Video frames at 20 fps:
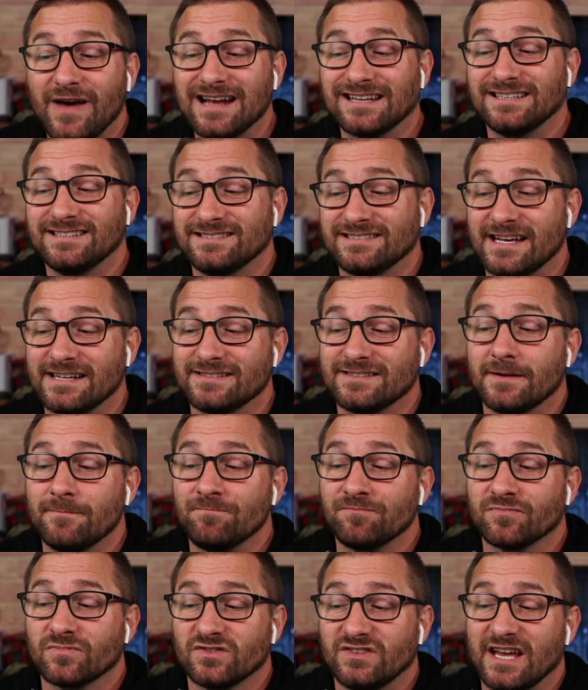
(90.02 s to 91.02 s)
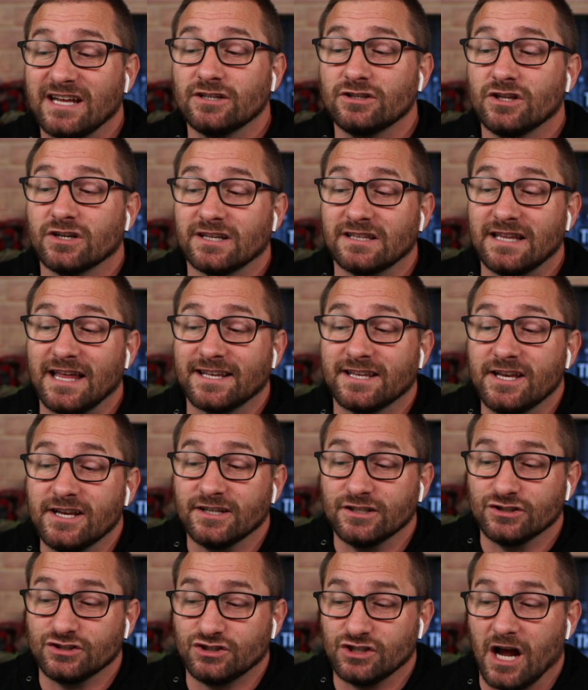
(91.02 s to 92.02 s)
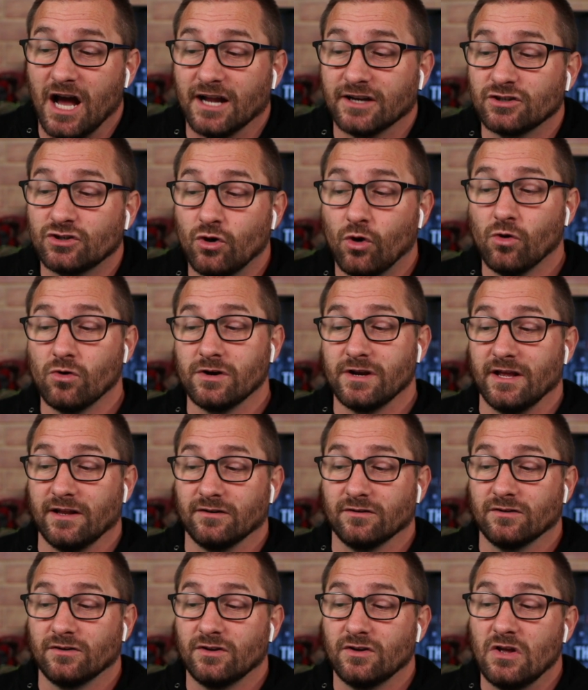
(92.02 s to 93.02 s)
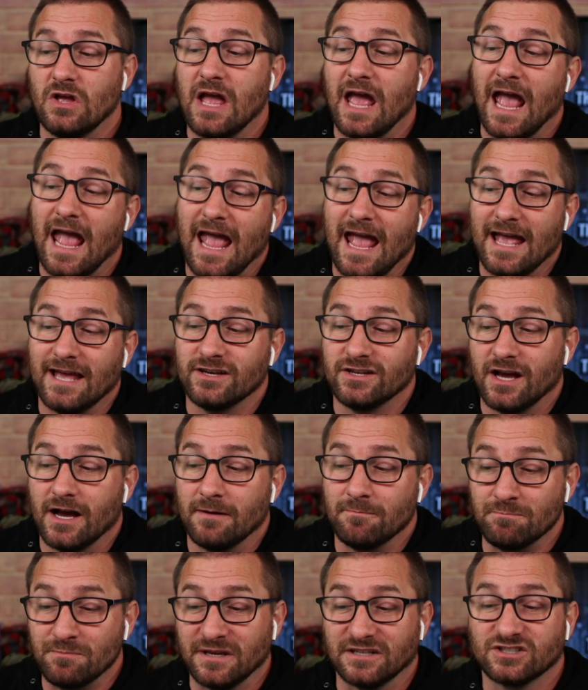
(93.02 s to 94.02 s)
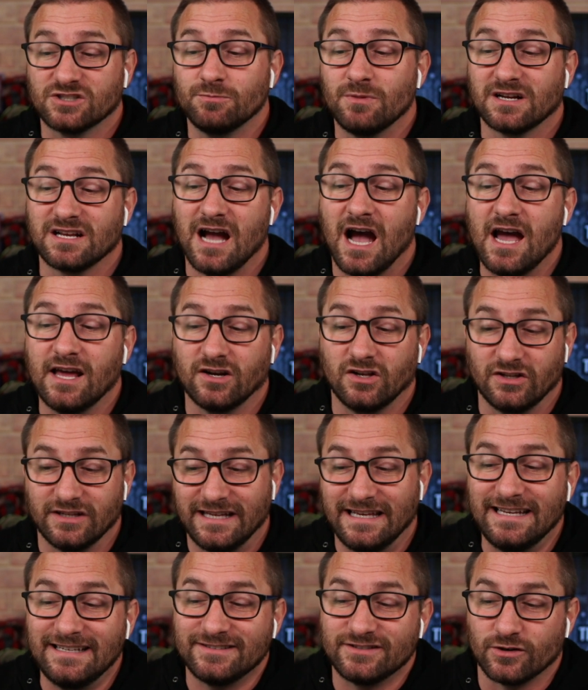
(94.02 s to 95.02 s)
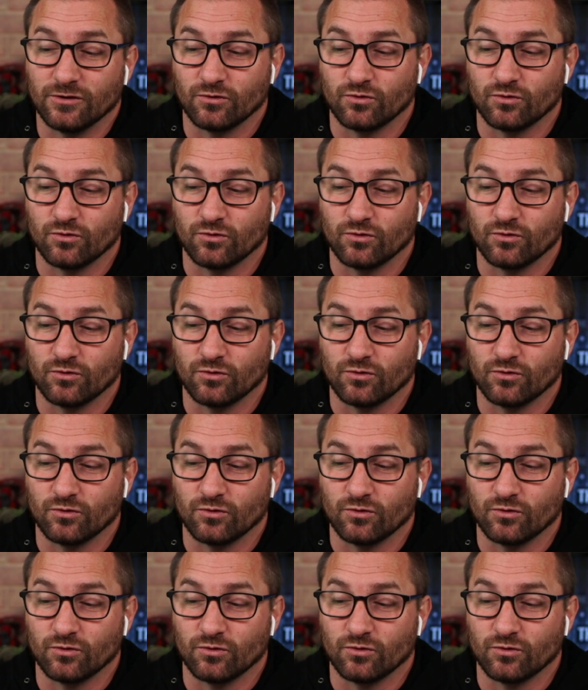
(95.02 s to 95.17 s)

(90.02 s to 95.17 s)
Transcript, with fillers: fact, he says, take a look at like John Cornyn and uh, Mitch McConnell. He's